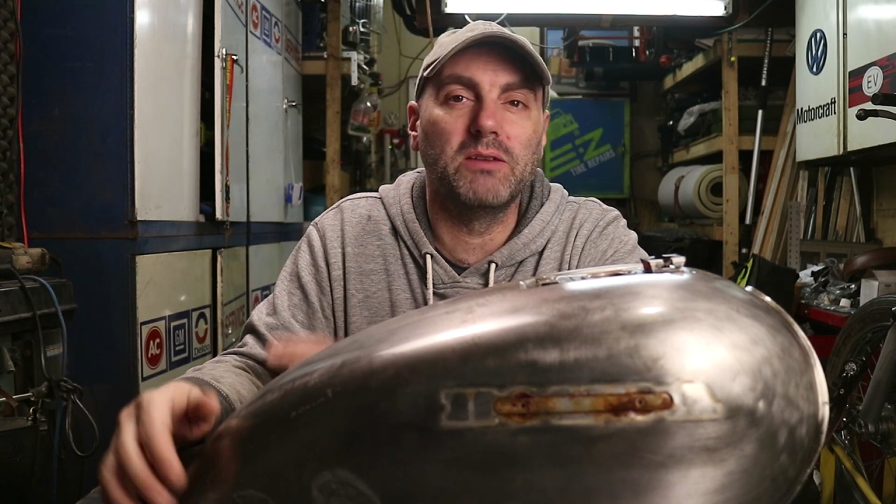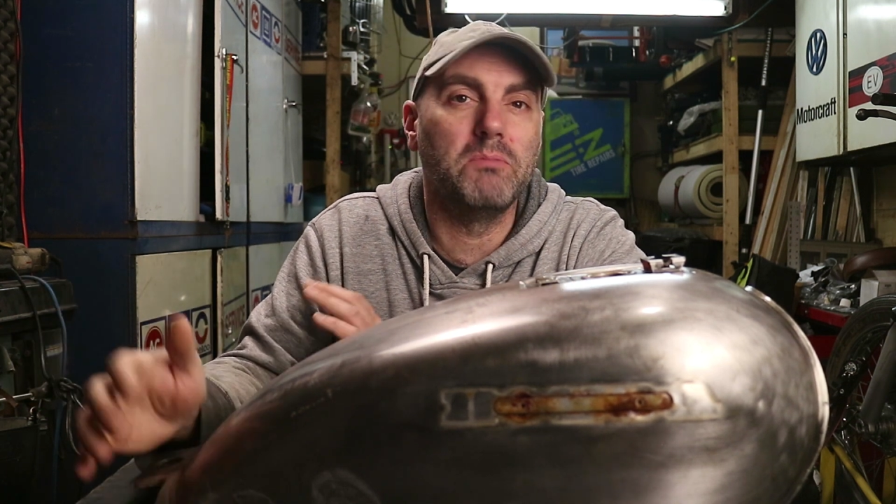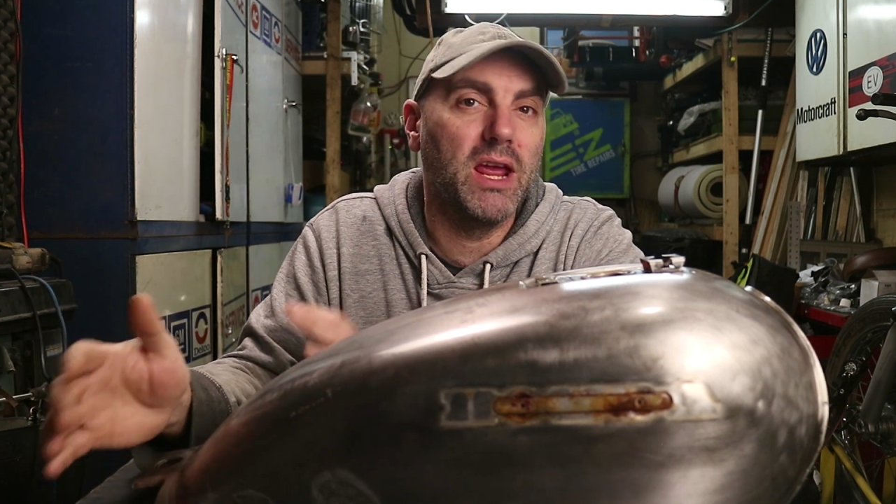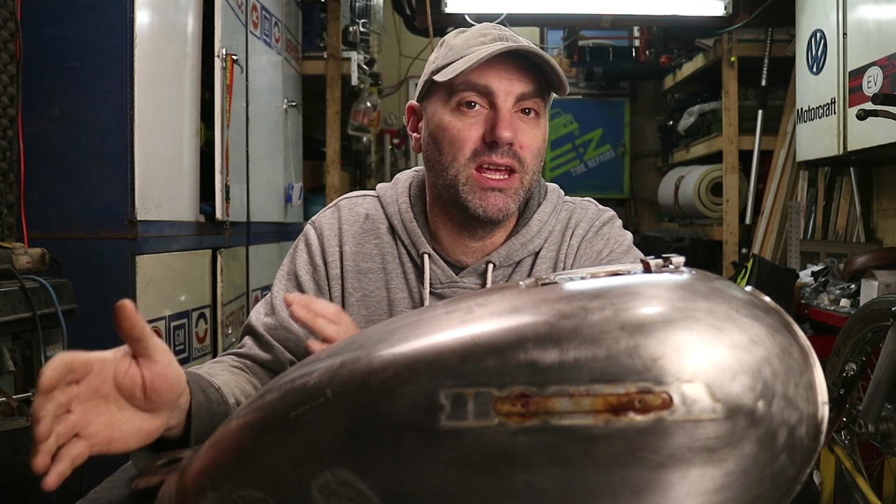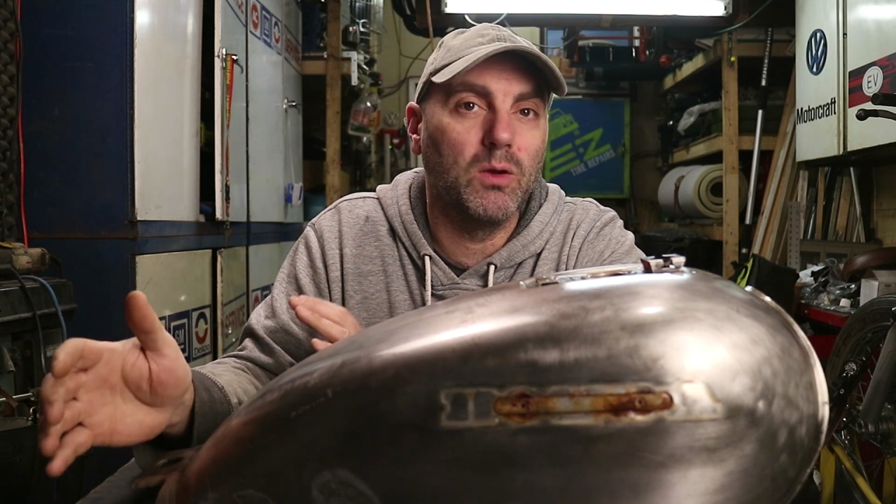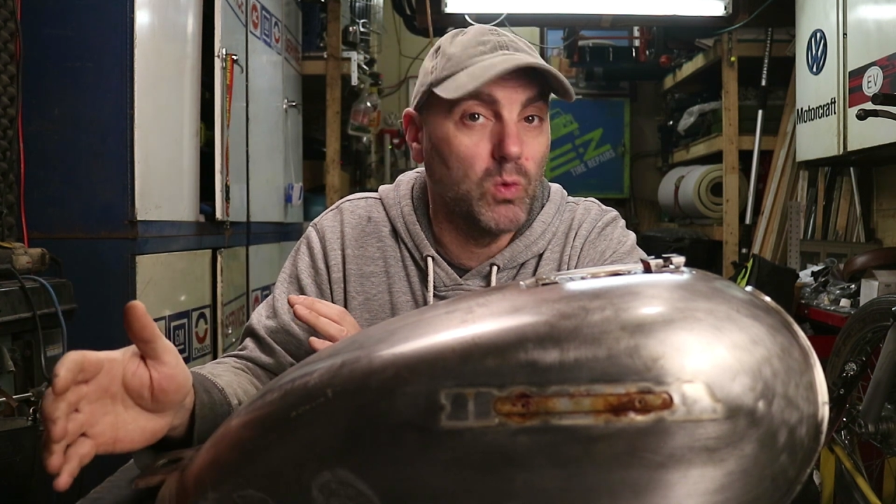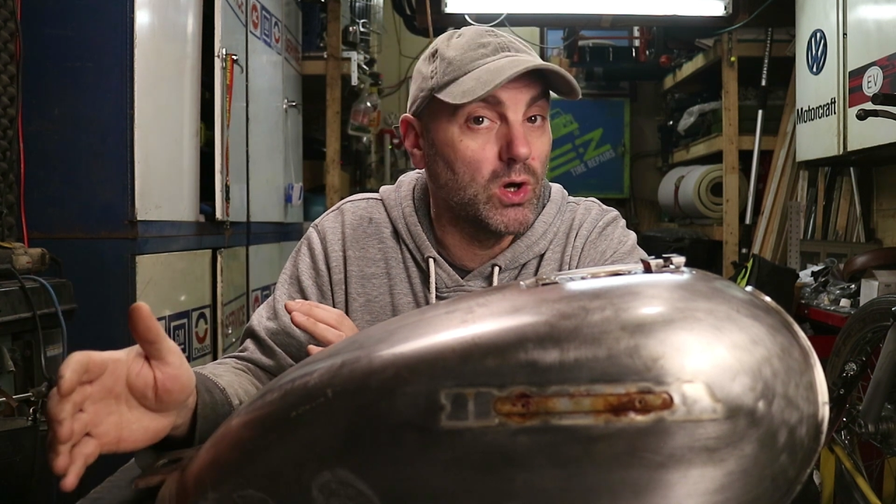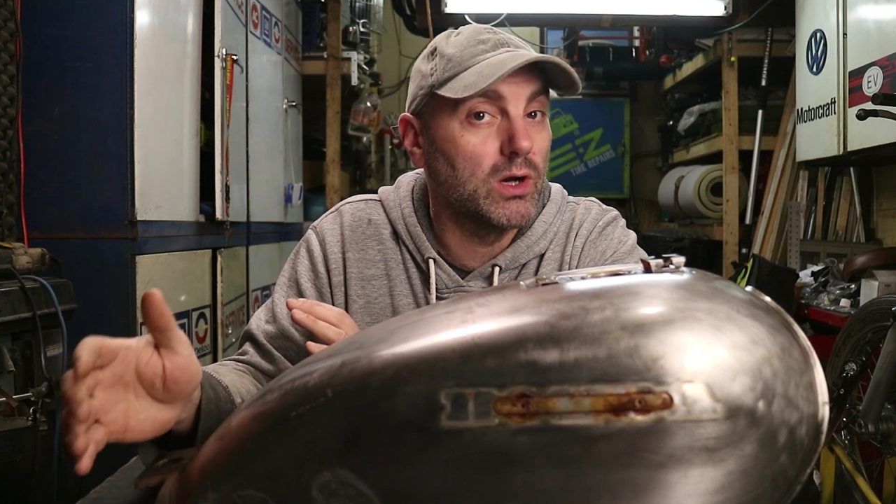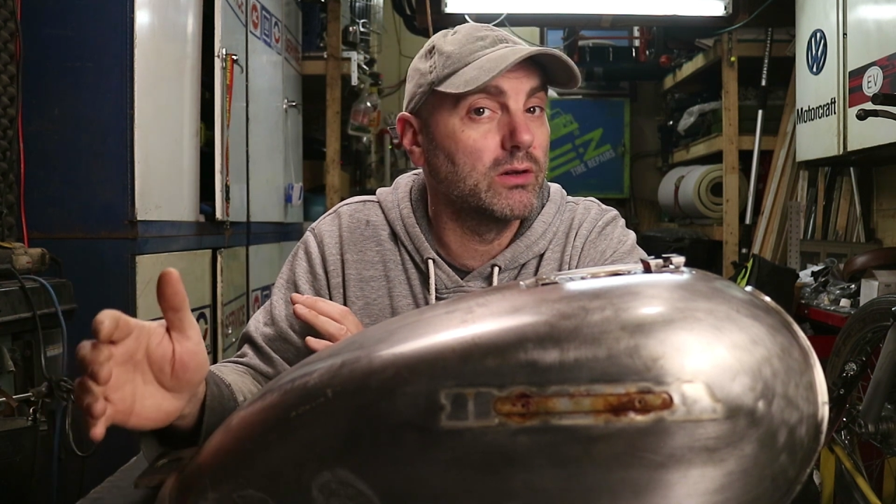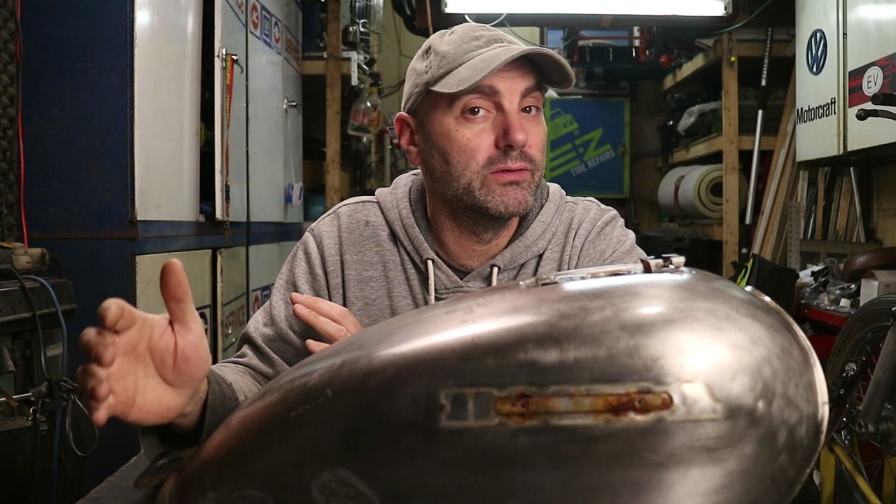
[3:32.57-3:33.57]
and make it
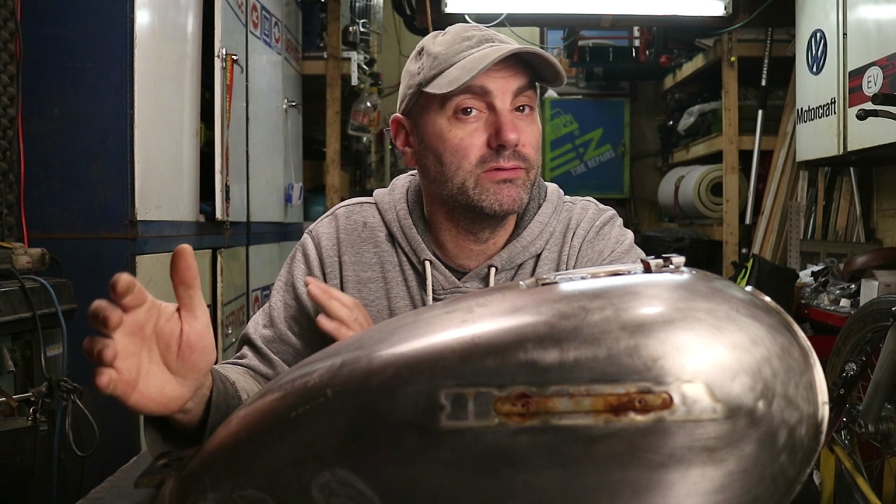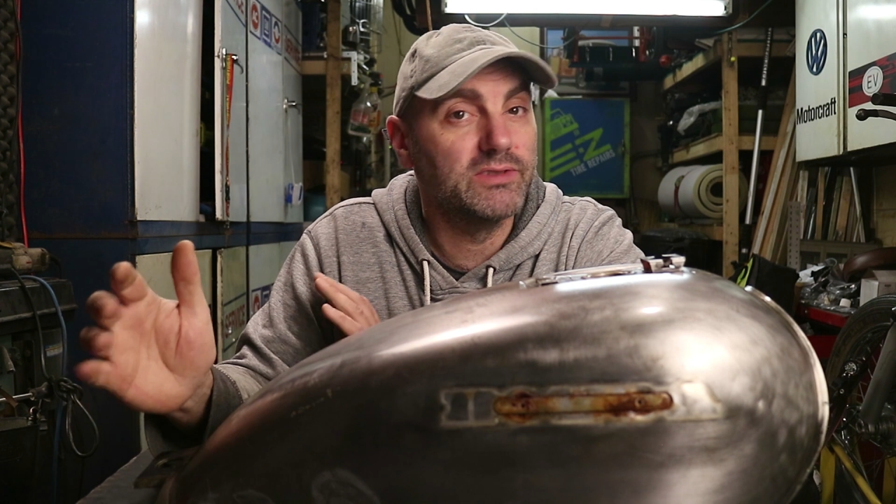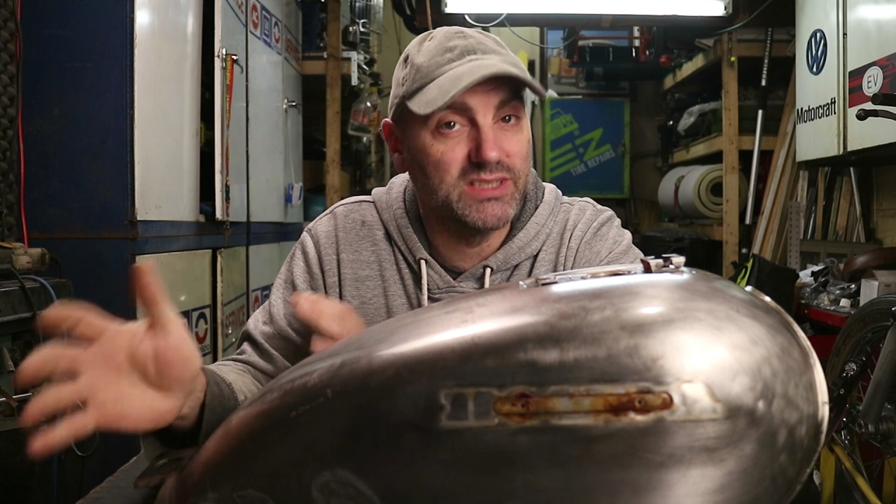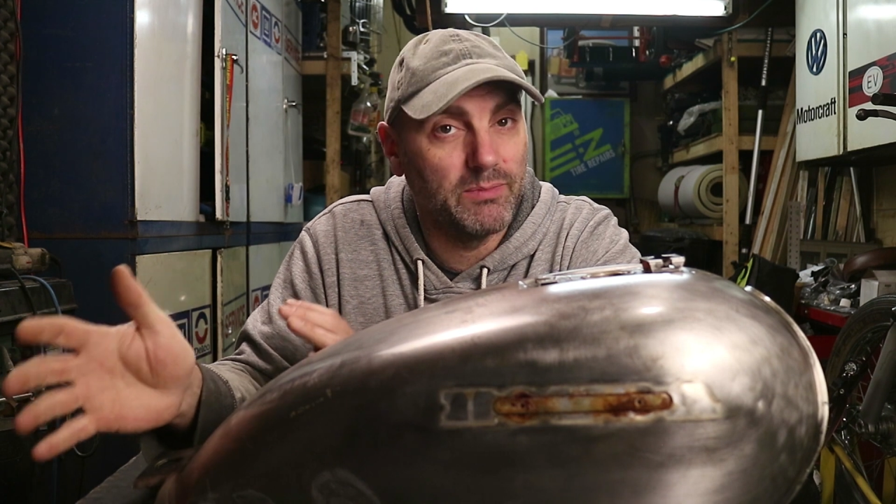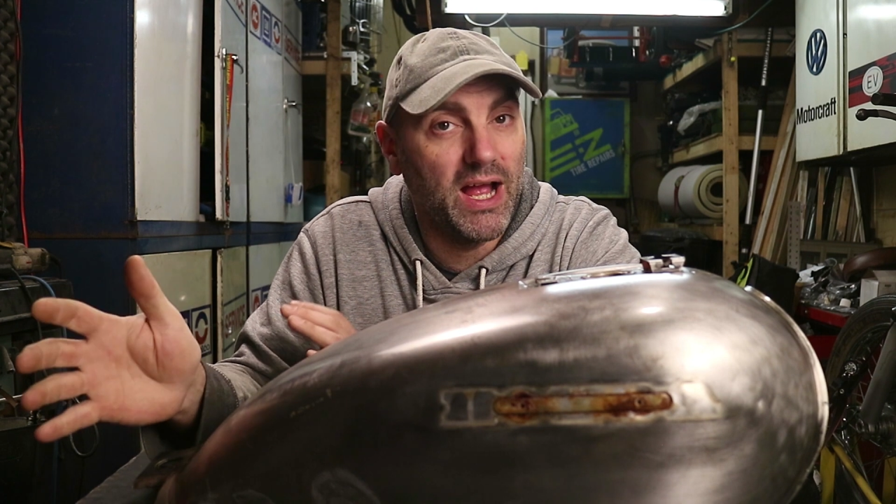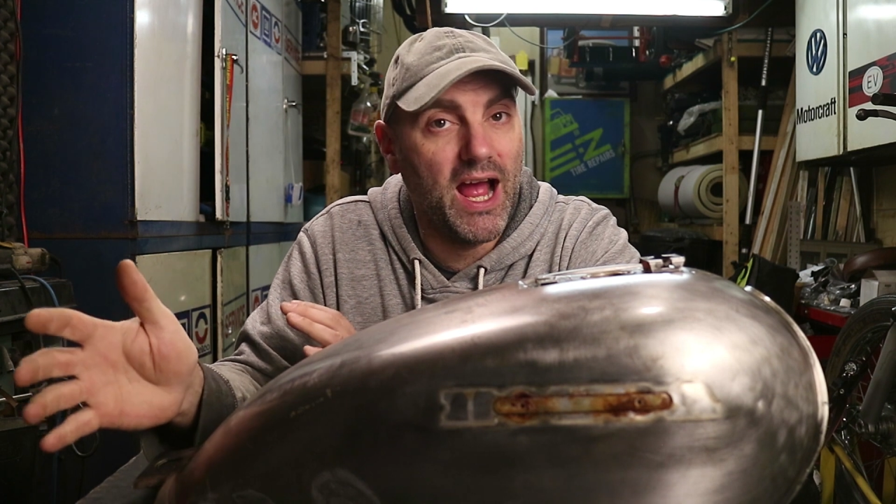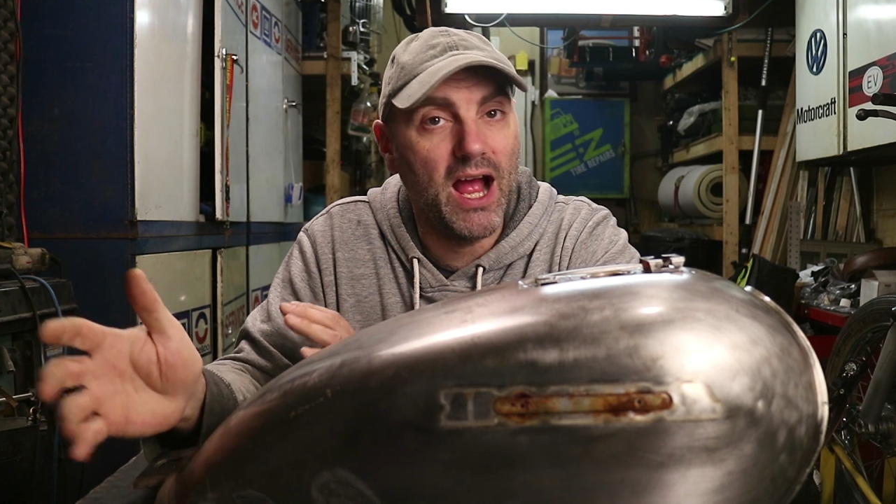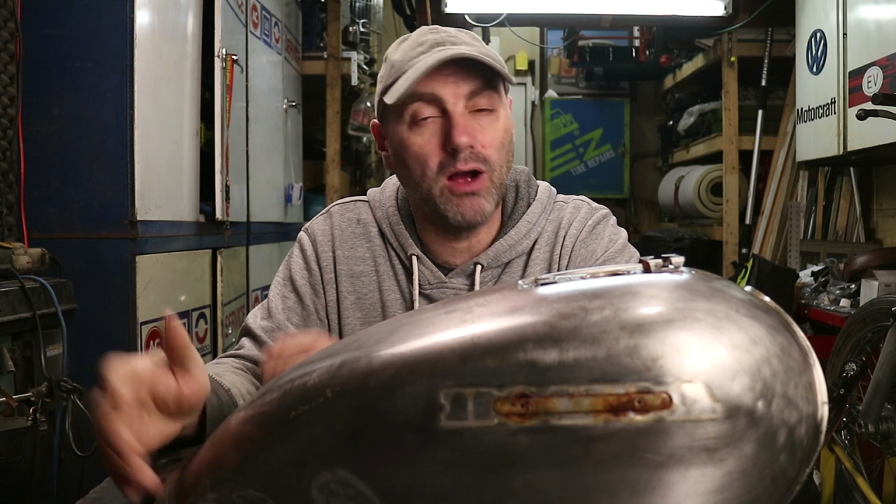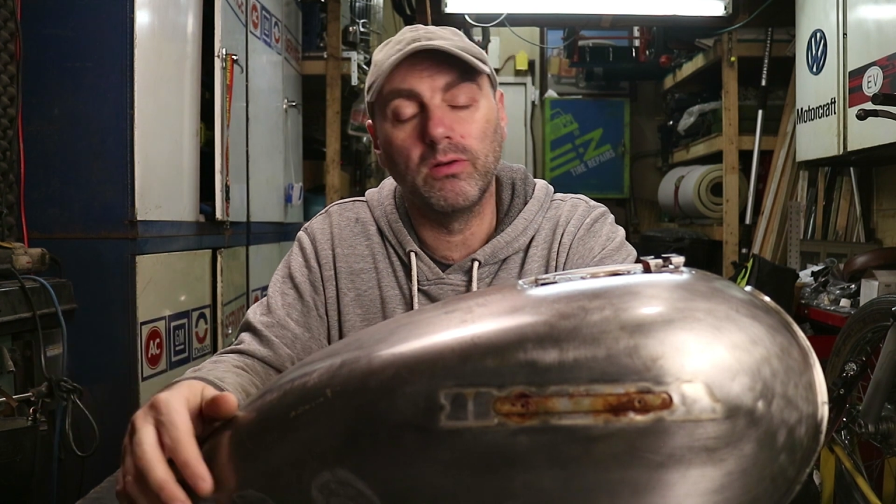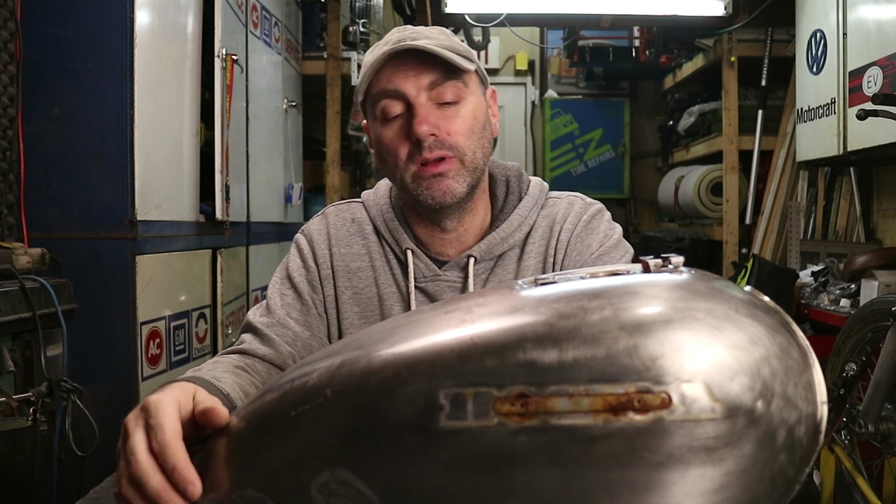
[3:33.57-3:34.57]
work somehow.